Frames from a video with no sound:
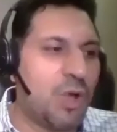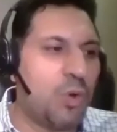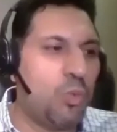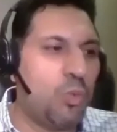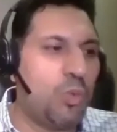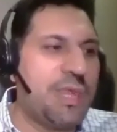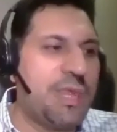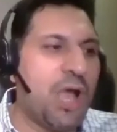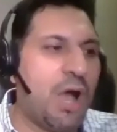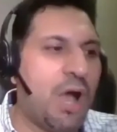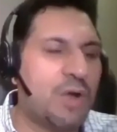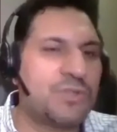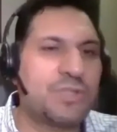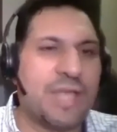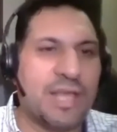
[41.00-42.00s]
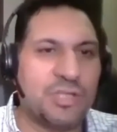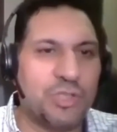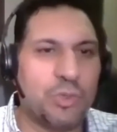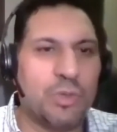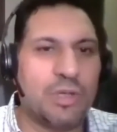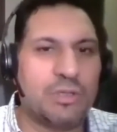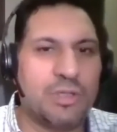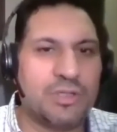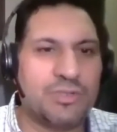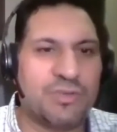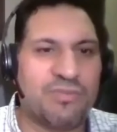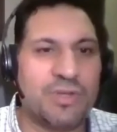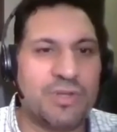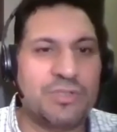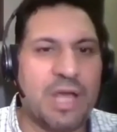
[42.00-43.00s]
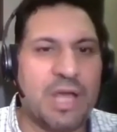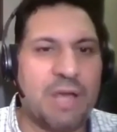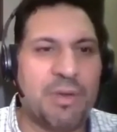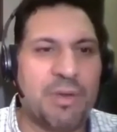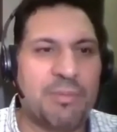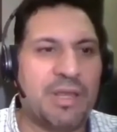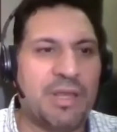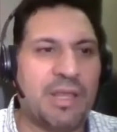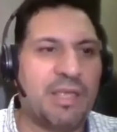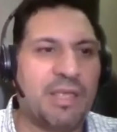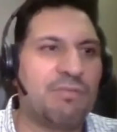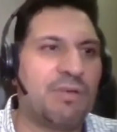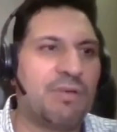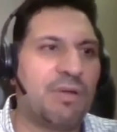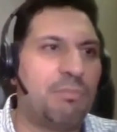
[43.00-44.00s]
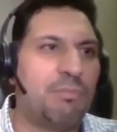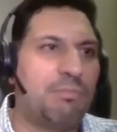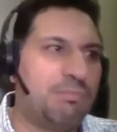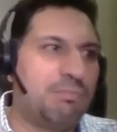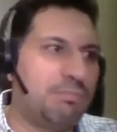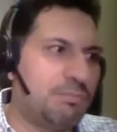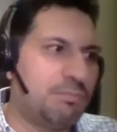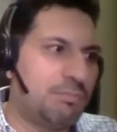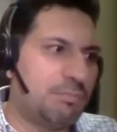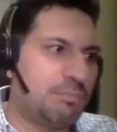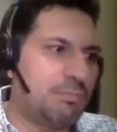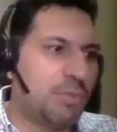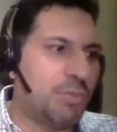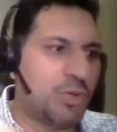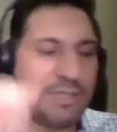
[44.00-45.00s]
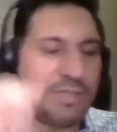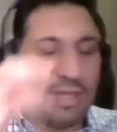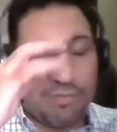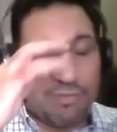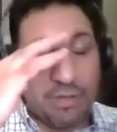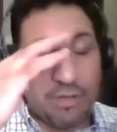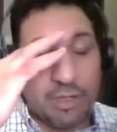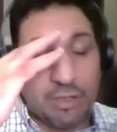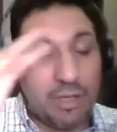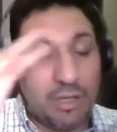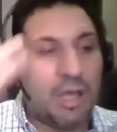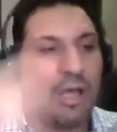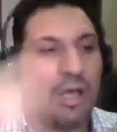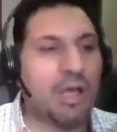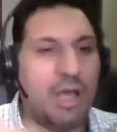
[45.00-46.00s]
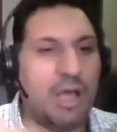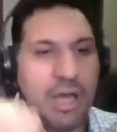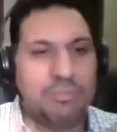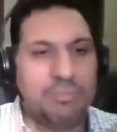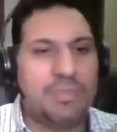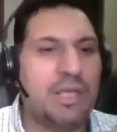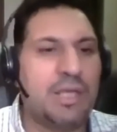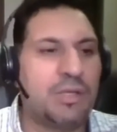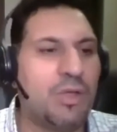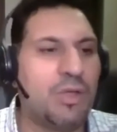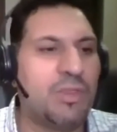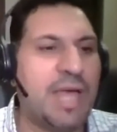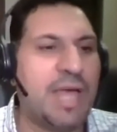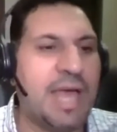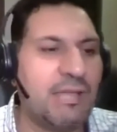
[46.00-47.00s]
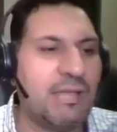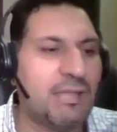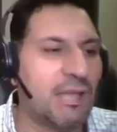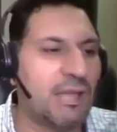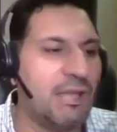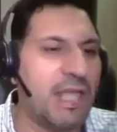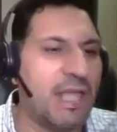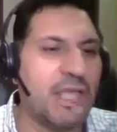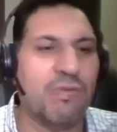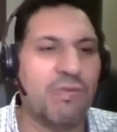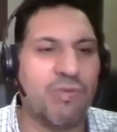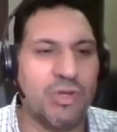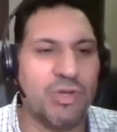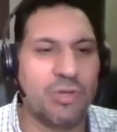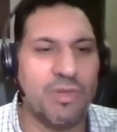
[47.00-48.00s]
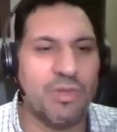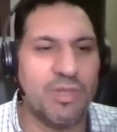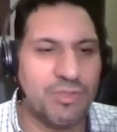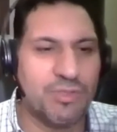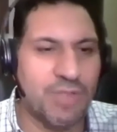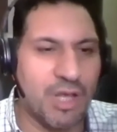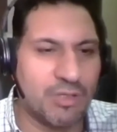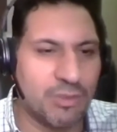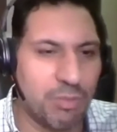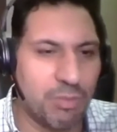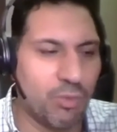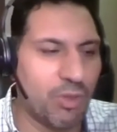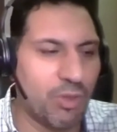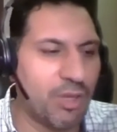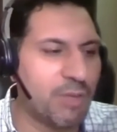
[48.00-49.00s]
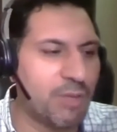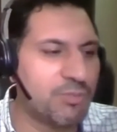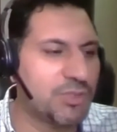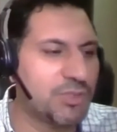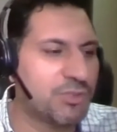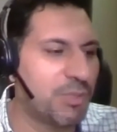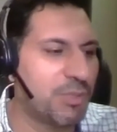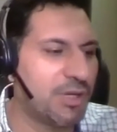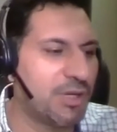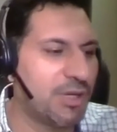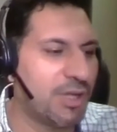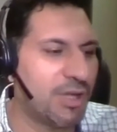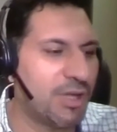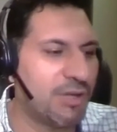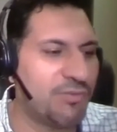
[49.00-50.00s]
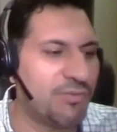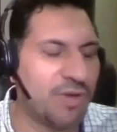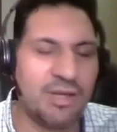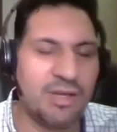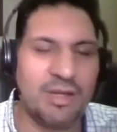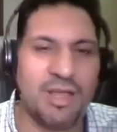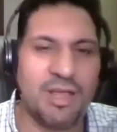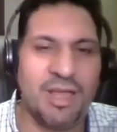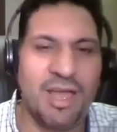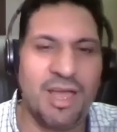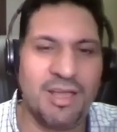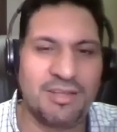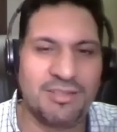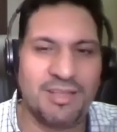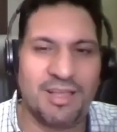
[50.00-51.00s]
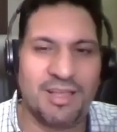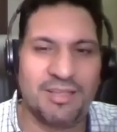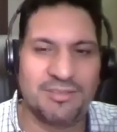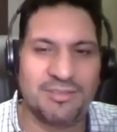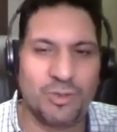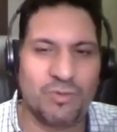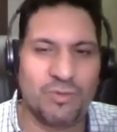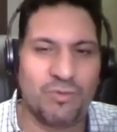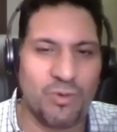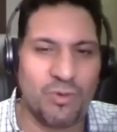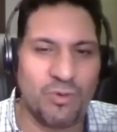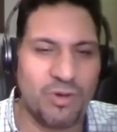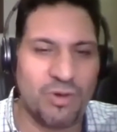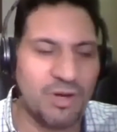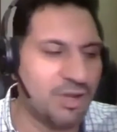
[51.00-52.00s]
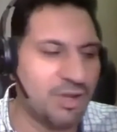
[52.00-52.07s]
we are scheduled. This is the first time I'm going to give a more definite update on that. And thank you for doing this, Dr. Bill Williams. It's been fun, and I look for